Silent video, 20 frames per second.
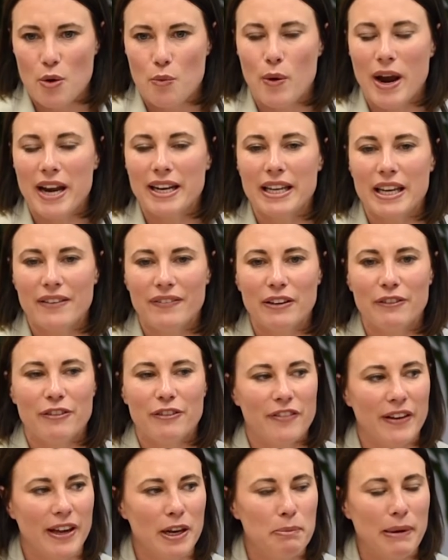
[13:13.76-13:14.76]
When giving
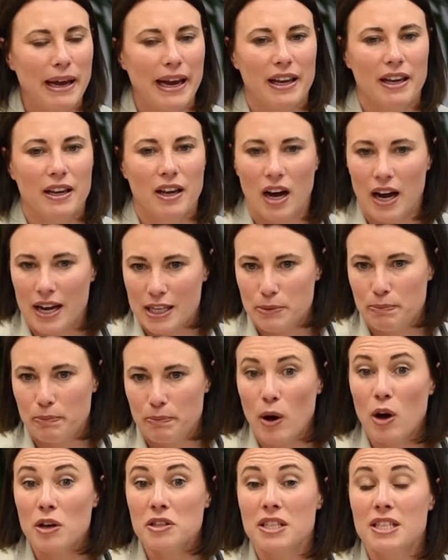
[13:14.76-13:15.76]
feedback, guys,
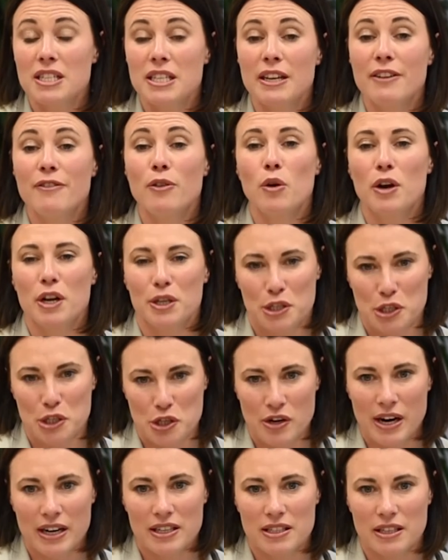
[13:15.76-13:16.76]
positive or
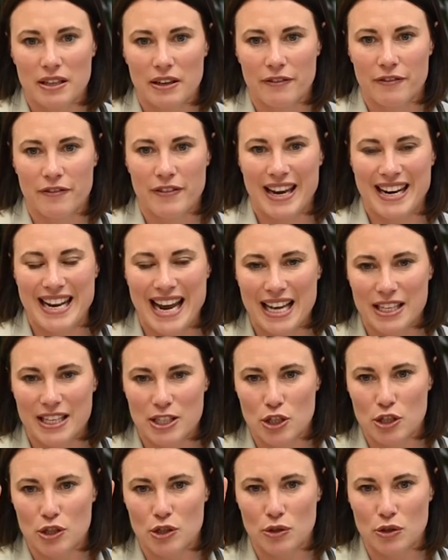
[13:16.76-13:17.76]
constructive, it has
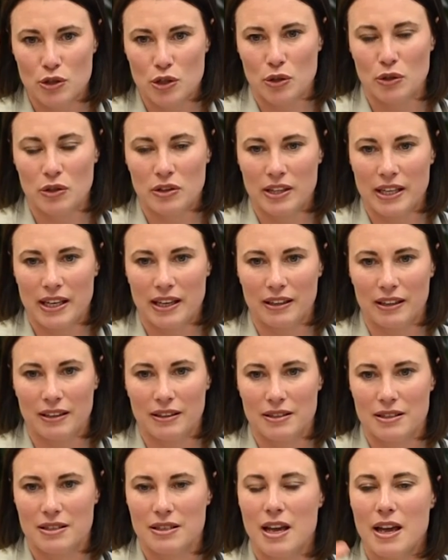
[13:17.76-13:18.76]
to do two
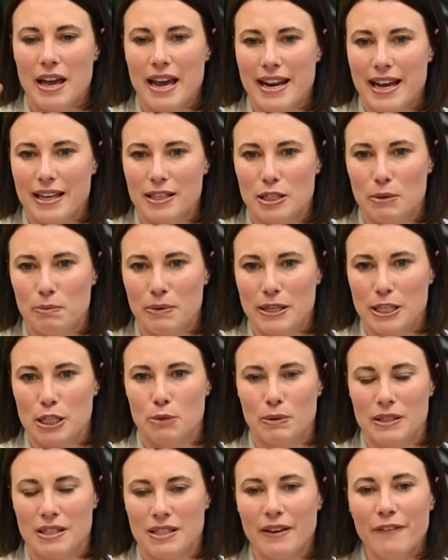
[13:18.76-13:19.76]
things. It has to be
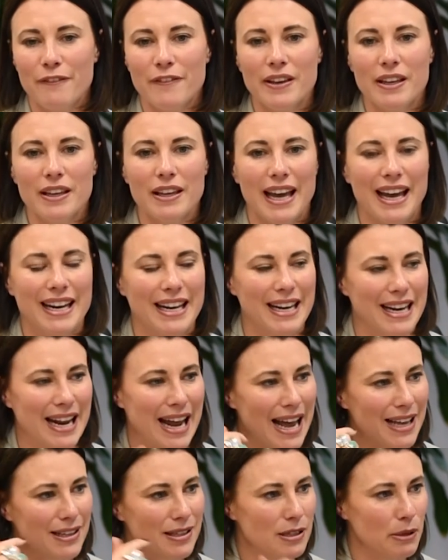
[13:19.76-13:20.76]
specific and it
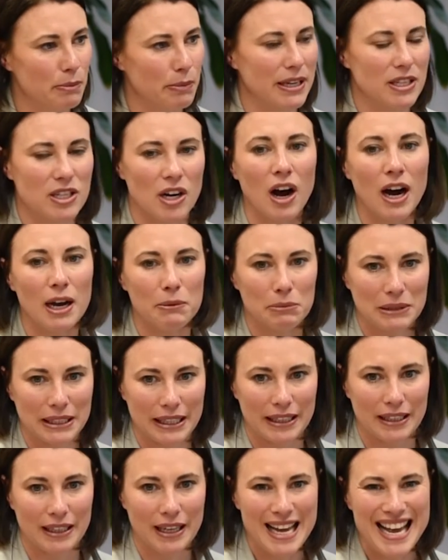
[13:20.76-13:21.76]
has to be
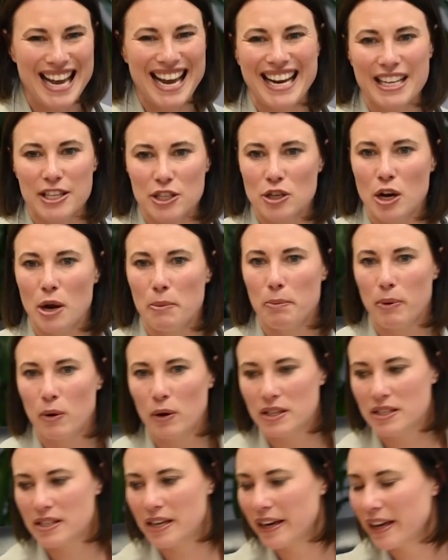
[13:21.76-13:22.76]
timely. It's no
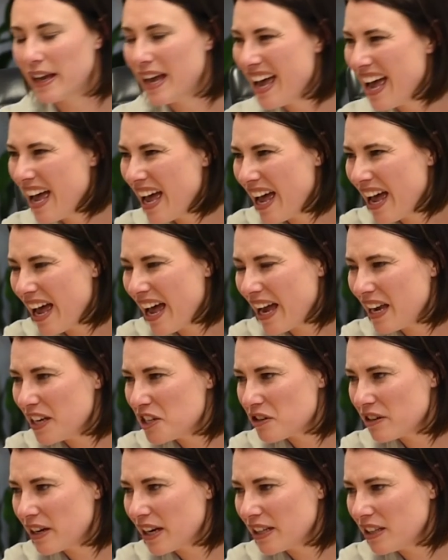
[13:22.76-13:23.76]
point saying,
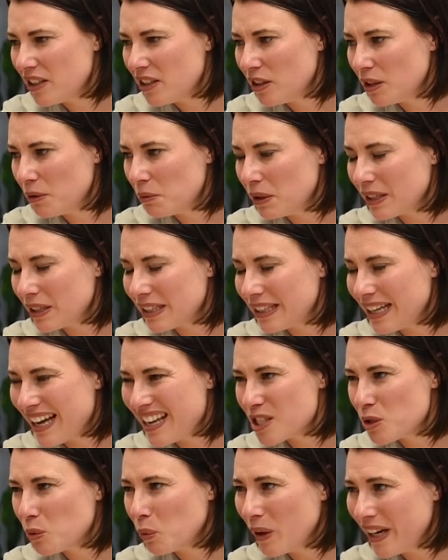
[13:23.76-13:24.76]
Adriana, you know what,
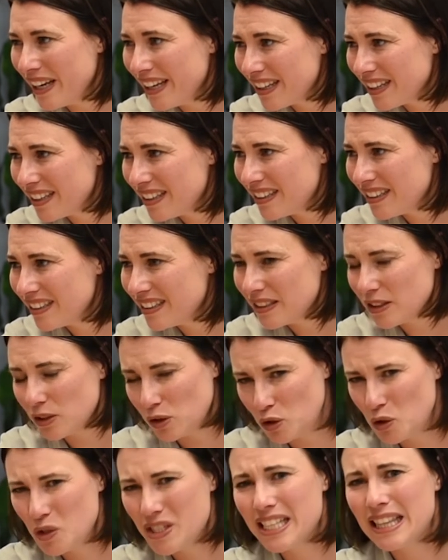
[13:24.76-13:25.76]
last week
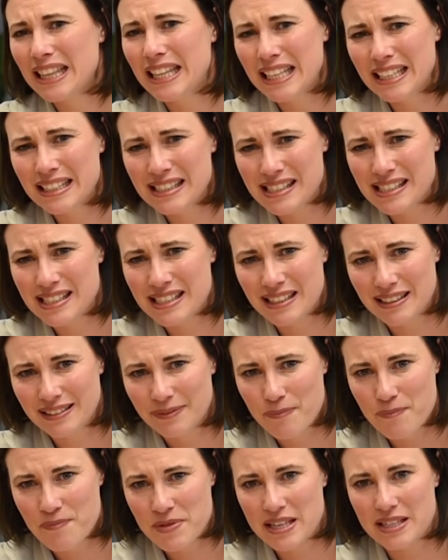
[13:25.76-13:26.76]
you did this,
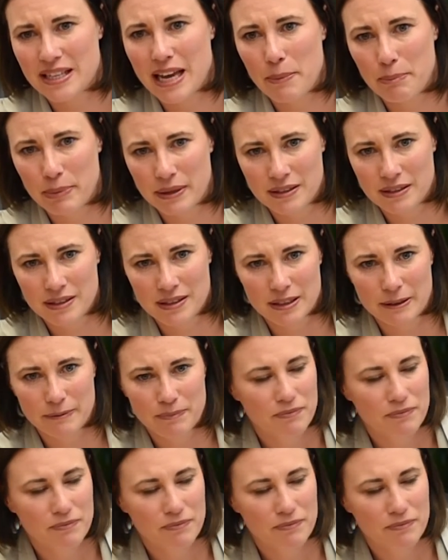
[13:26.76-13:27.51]
this happened.